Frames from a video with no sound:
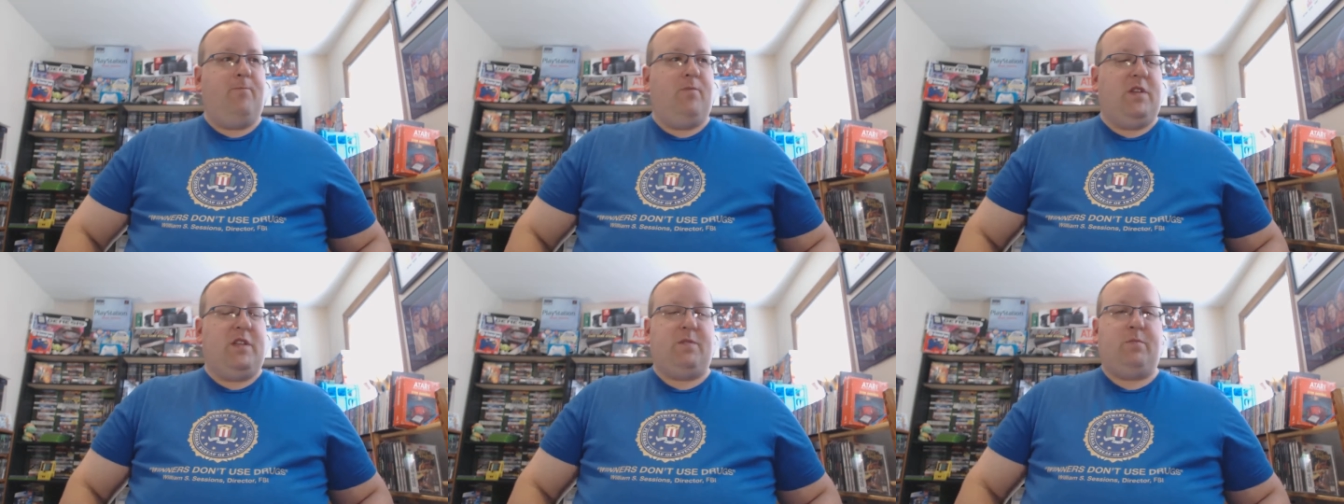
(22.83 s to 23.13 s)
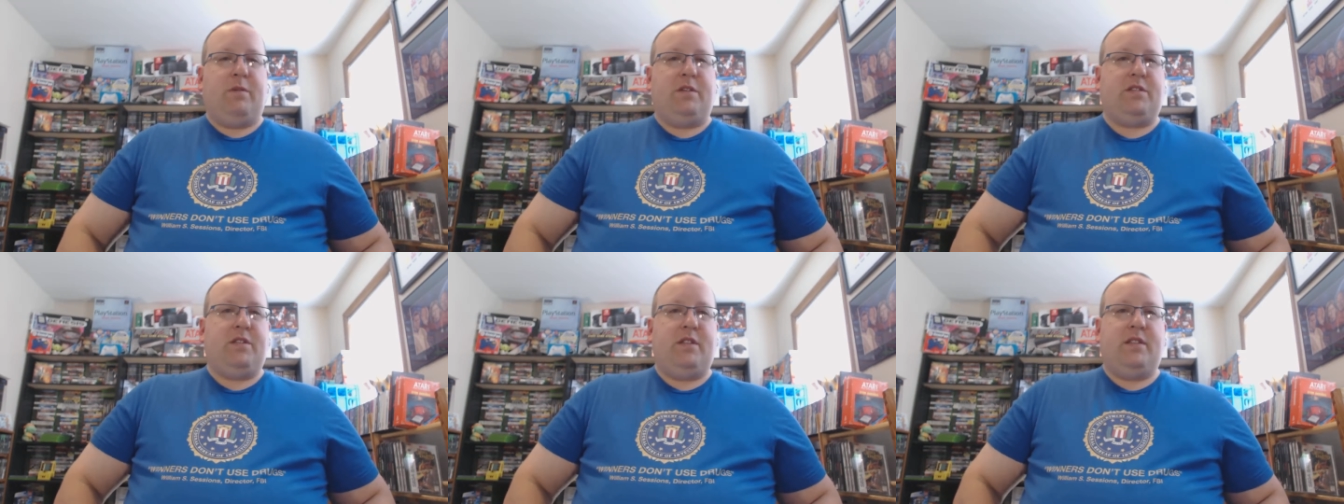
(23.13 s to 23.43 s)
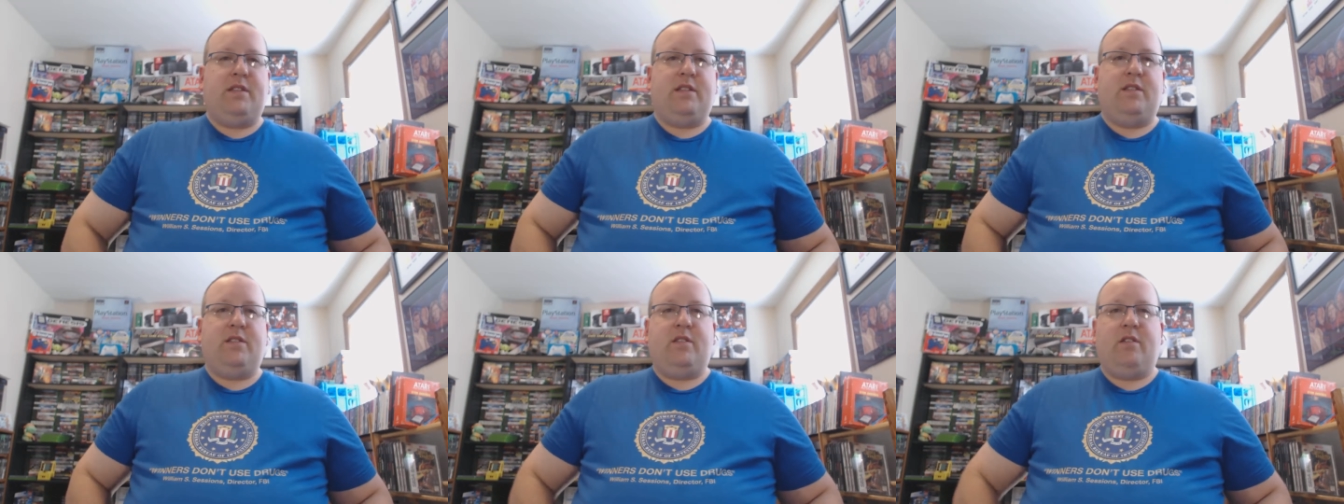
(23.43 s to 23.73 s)
especially
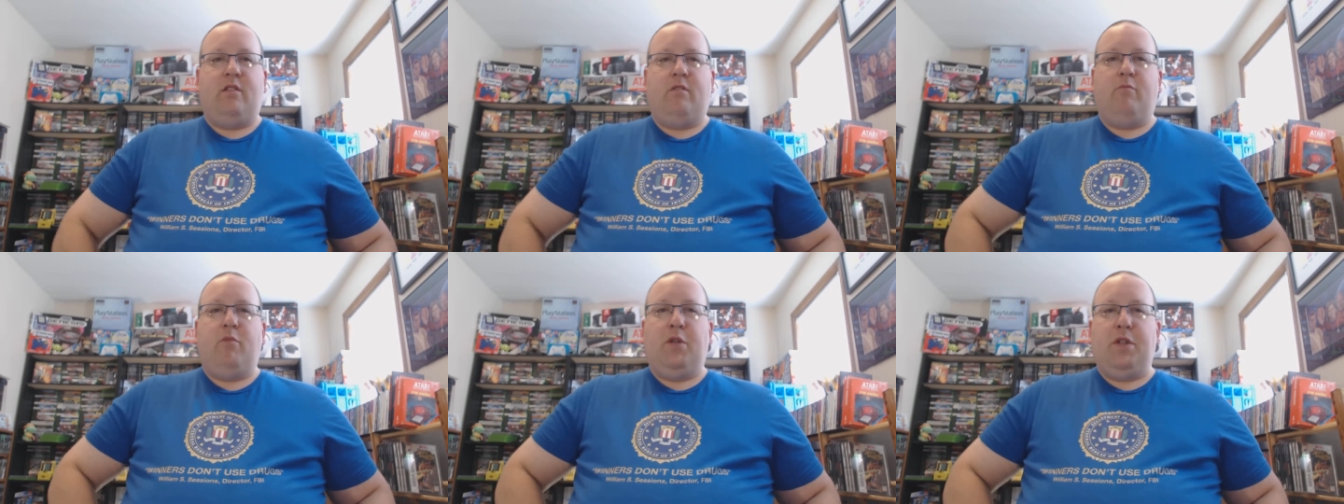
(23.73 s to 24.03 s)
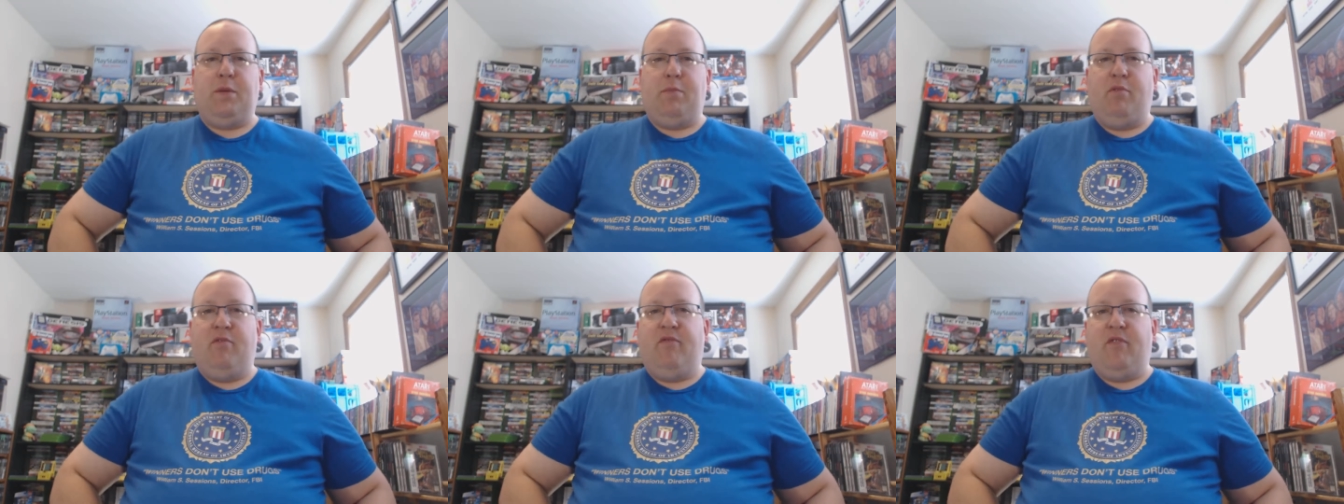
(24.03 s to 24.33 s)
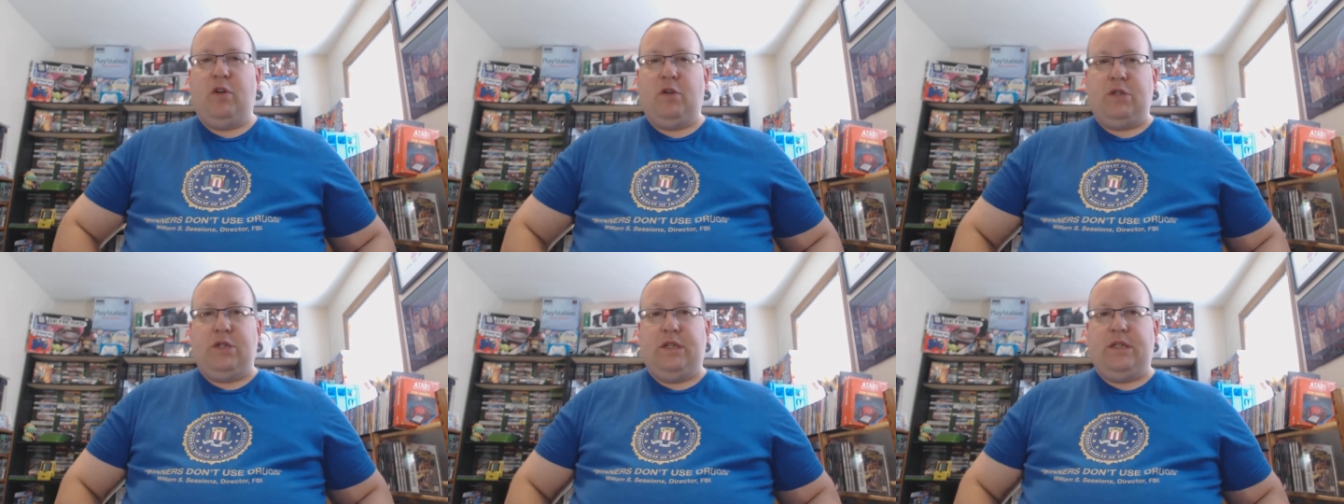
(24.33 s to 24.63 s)
since there are multiple
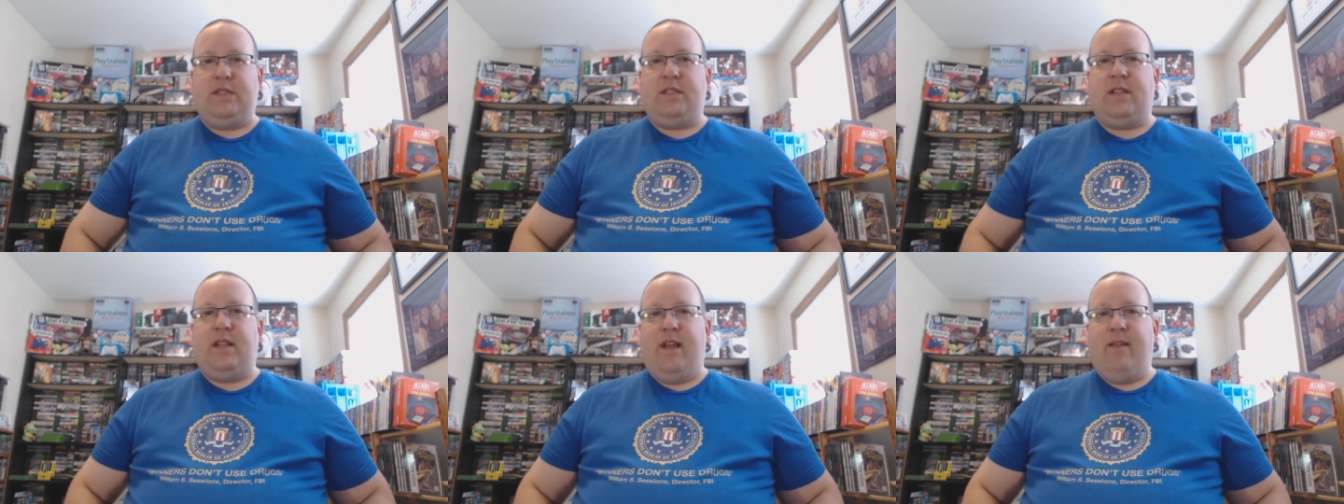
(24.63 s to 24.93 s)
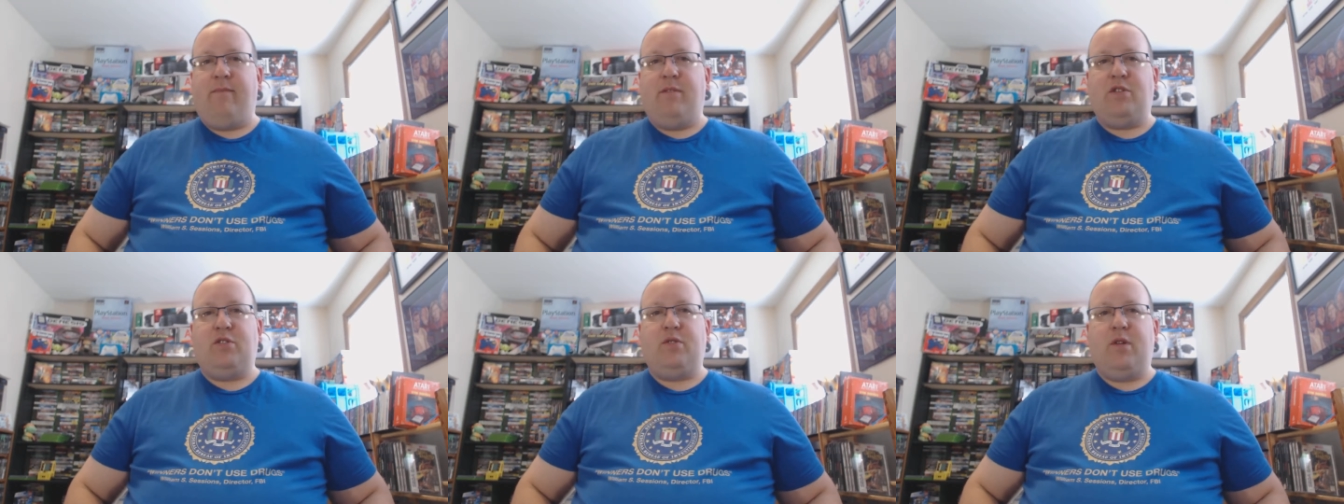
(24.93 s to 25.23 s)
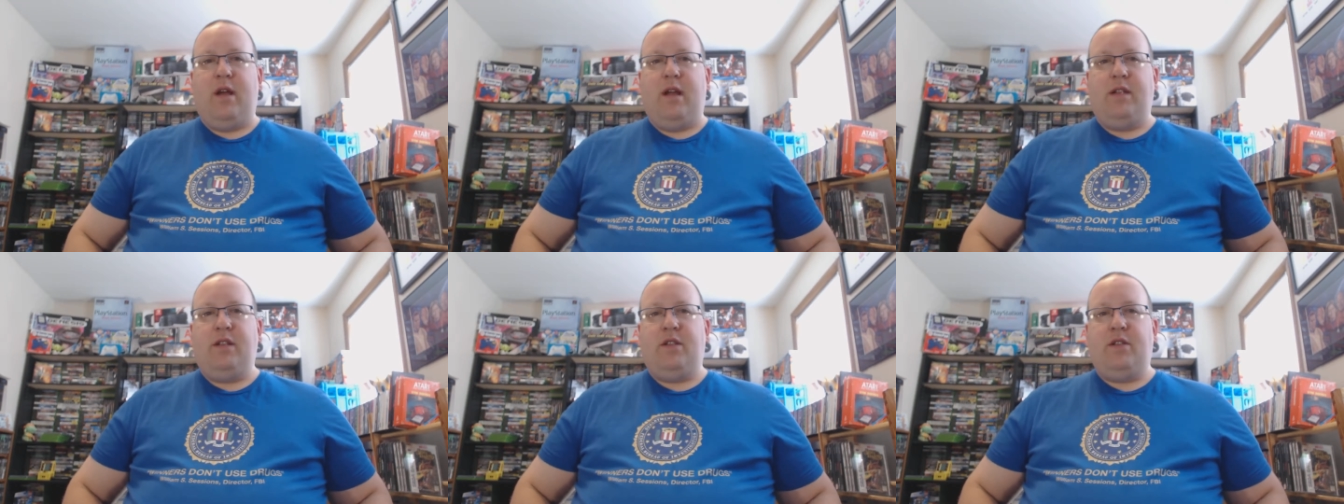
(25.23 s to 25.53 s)
versions, and I've been
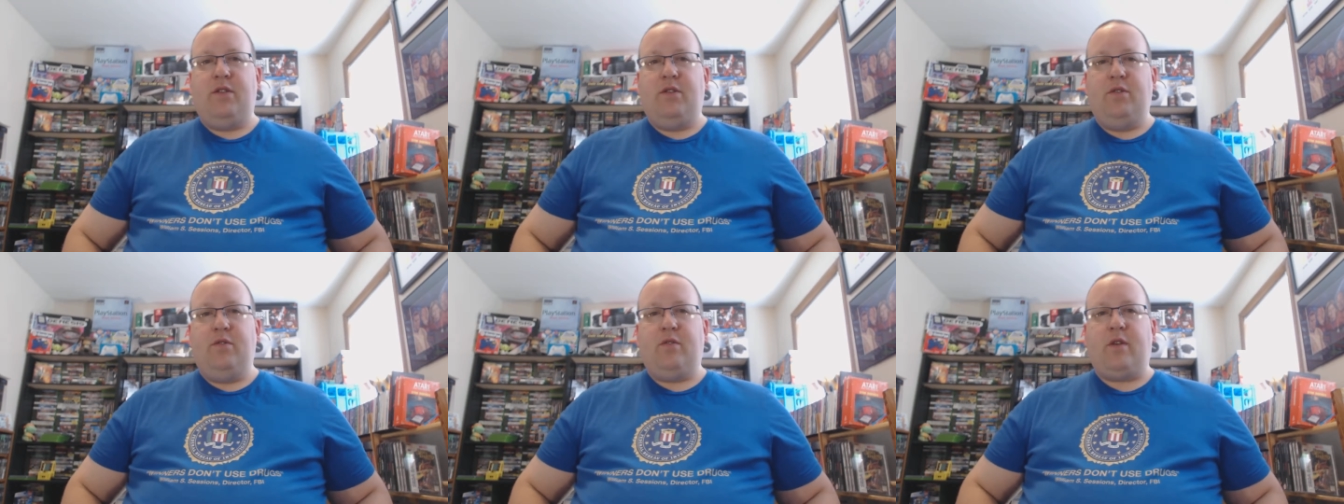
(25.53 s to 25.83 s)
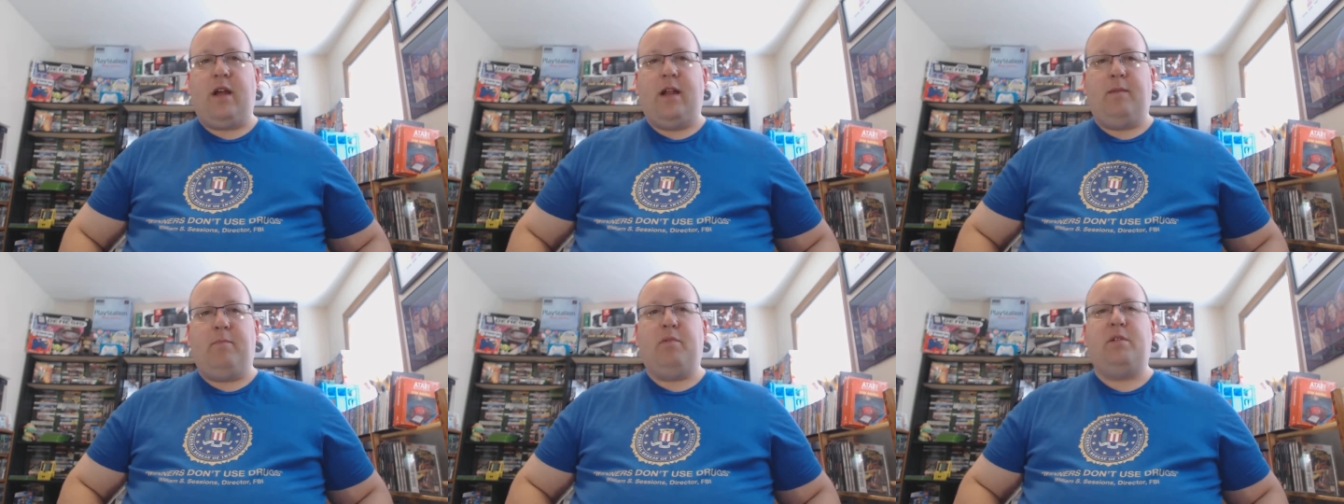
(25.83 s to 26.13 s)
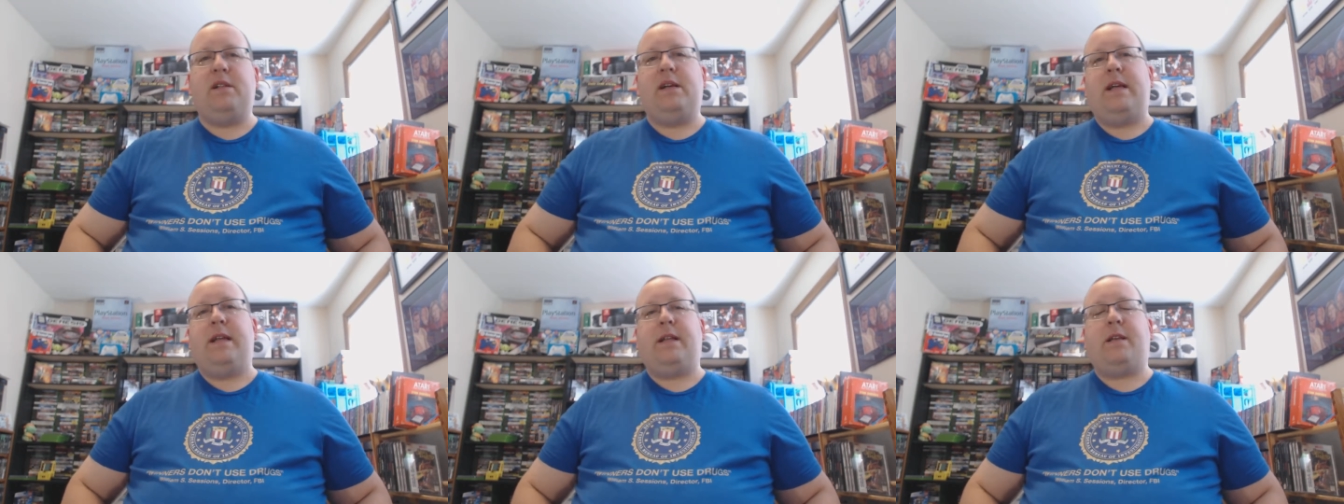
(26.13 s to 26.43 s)
trying to kind of
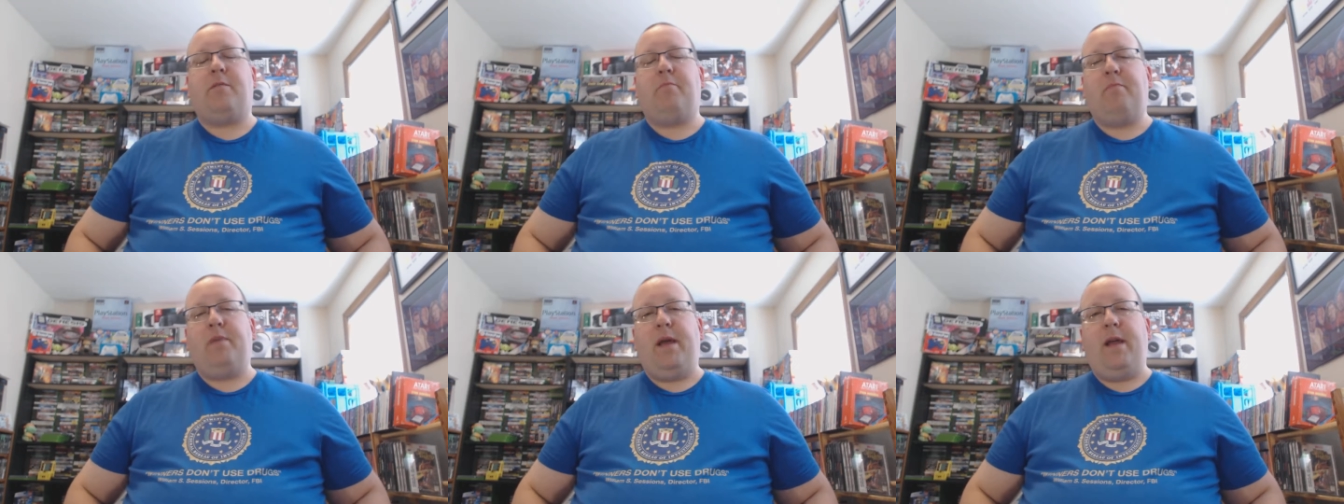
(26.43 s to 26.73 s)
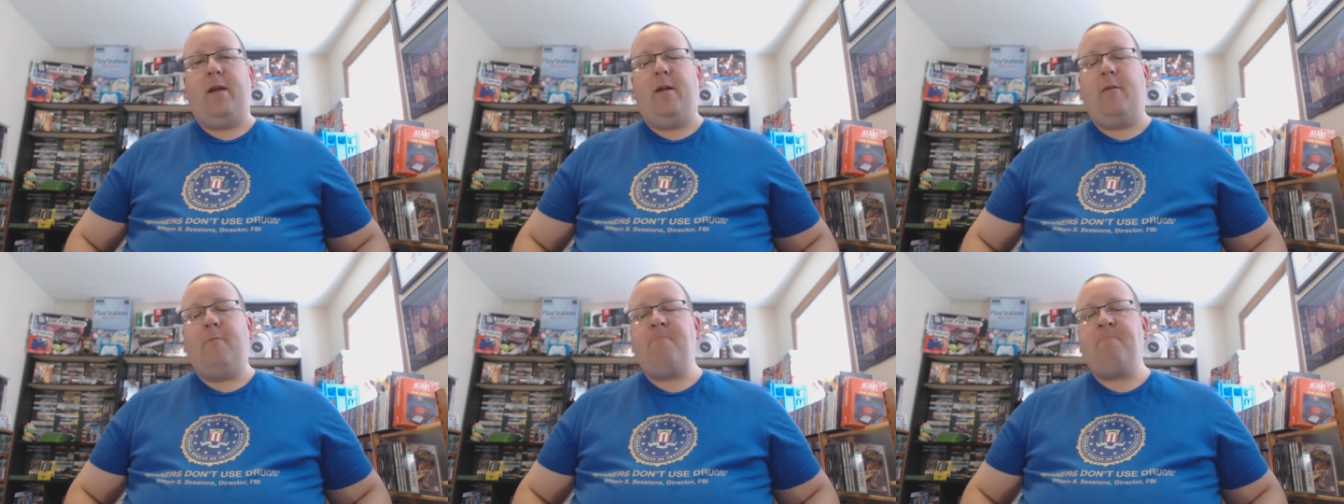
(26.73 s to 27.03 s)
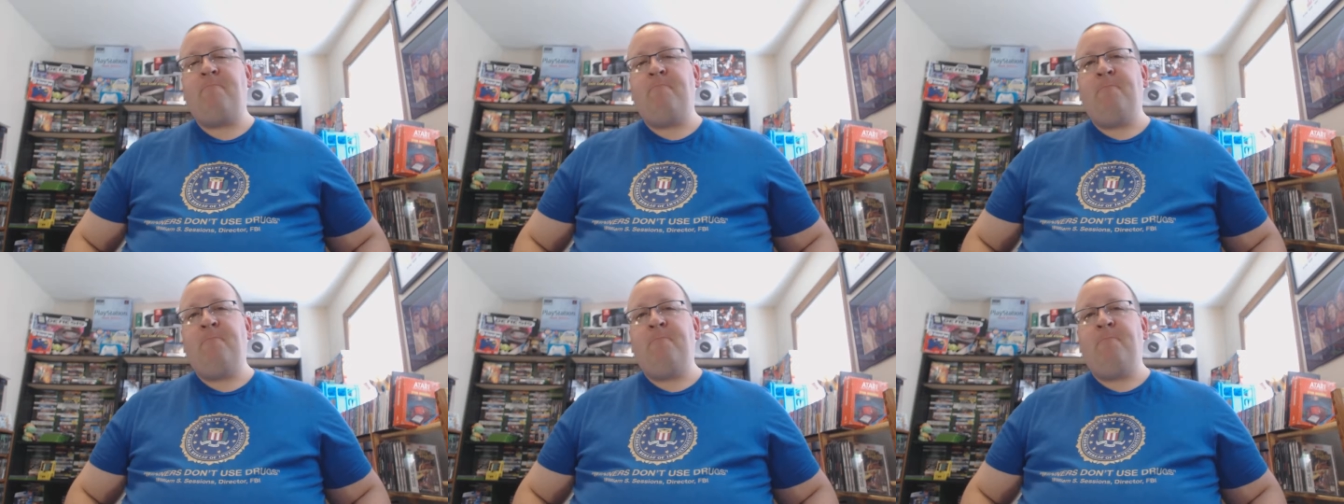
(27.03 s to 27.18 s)
play and compare.